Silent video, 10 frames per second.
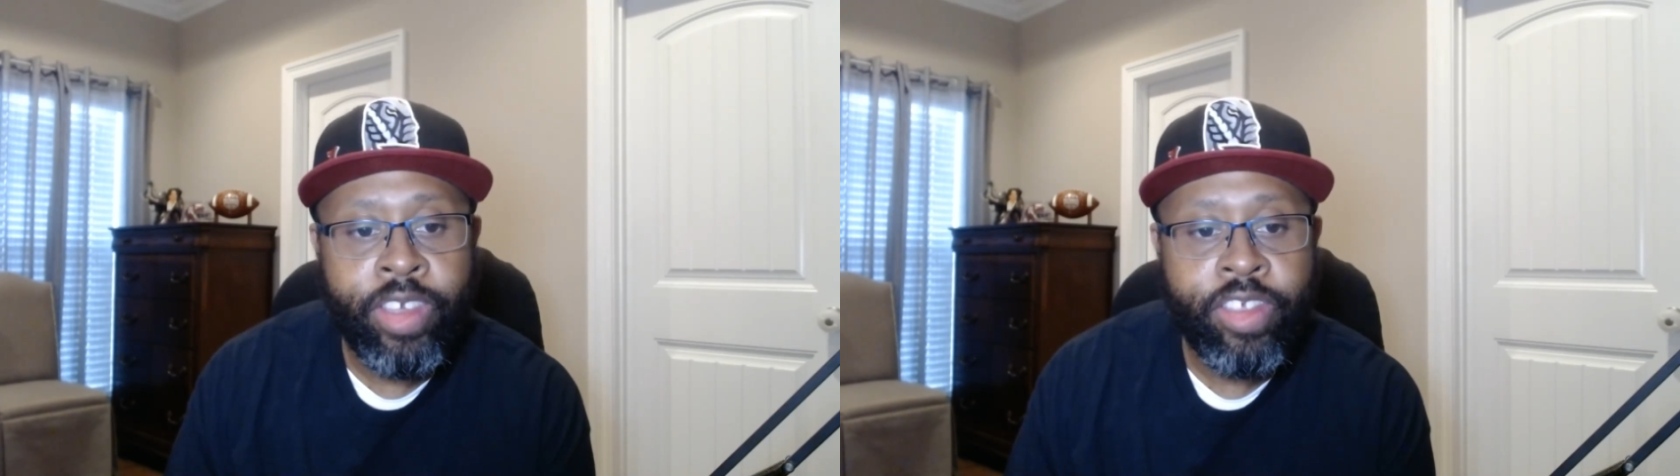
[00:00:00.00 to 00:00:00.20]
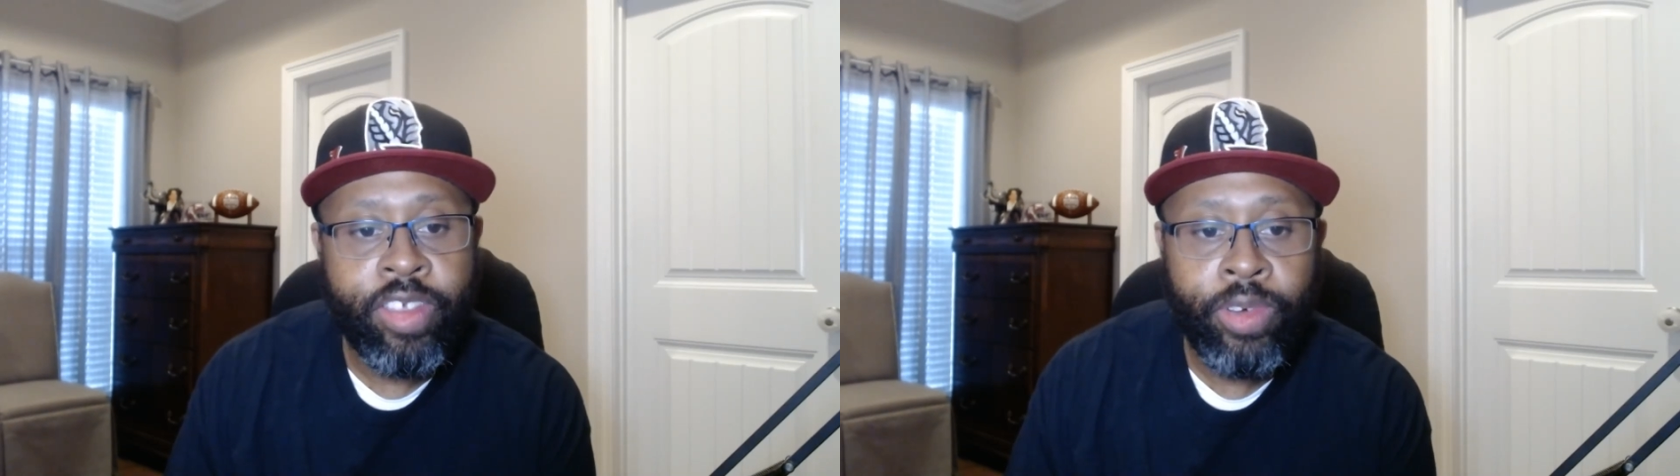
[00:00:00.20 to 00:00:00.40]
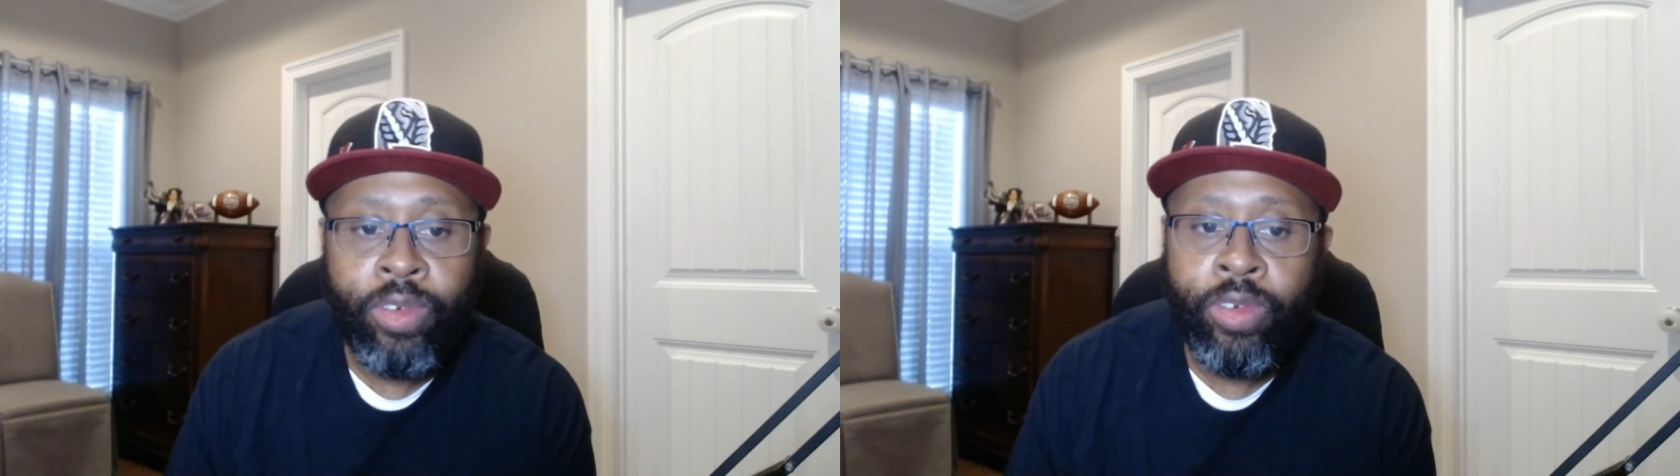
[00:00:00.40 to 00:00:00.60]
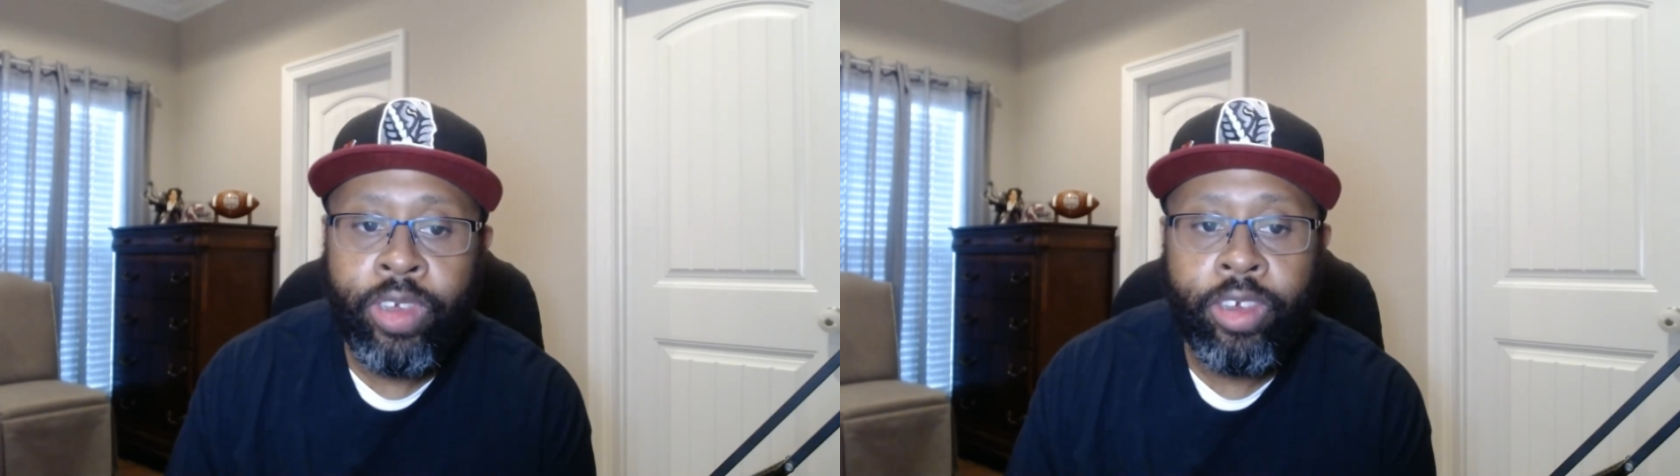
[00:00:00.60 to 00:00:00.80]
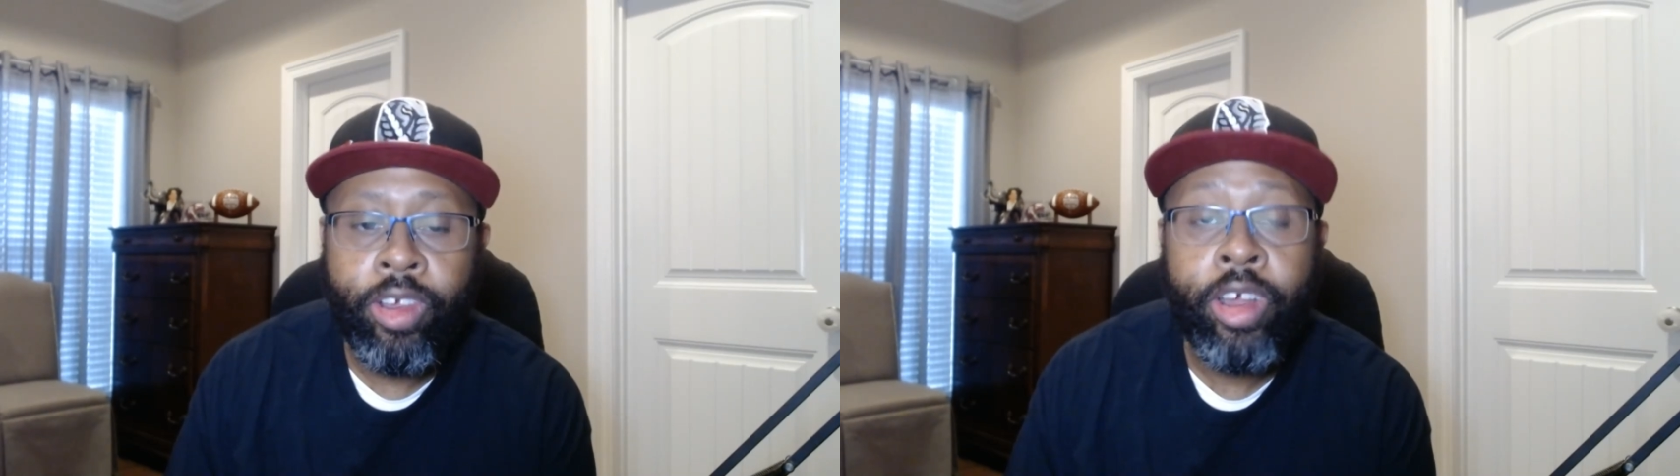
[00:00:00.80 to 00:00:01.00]
Samu
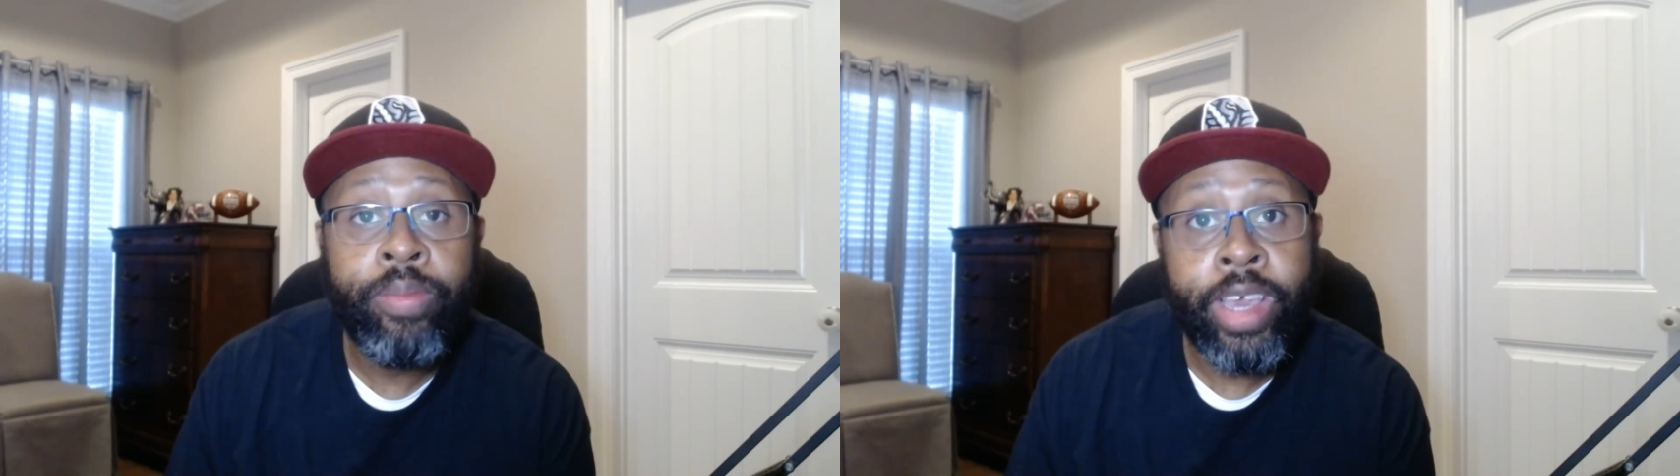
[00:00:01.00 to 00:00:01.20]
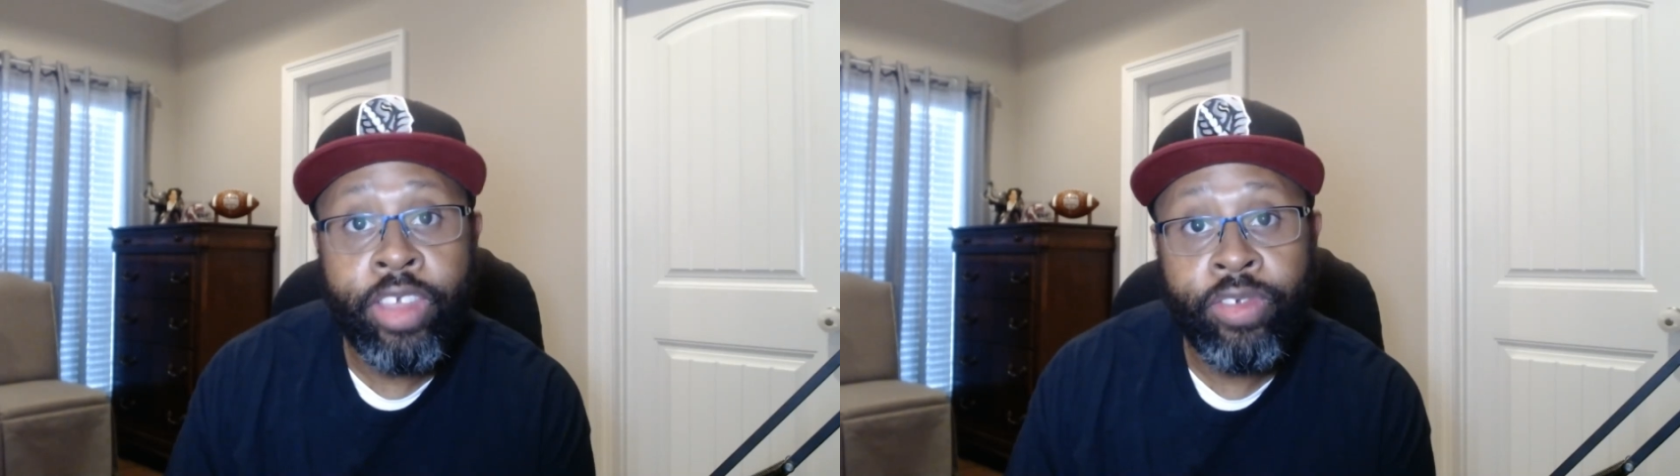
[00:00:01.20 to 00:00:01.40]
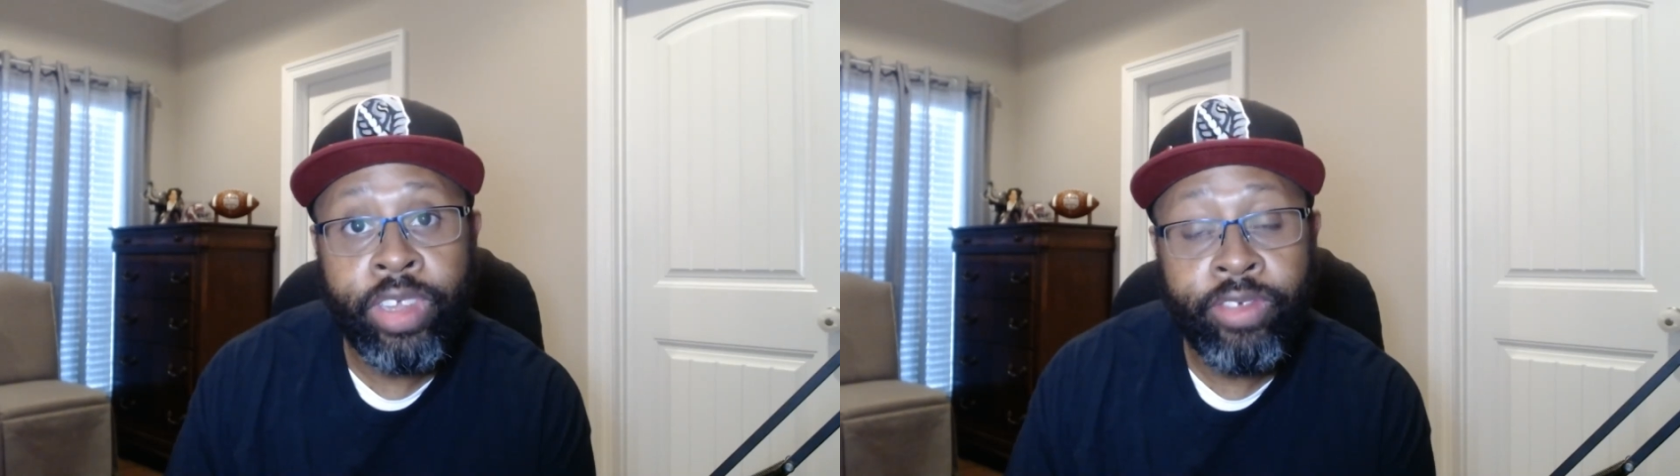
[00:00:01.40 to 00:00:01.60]
Carnbe is really,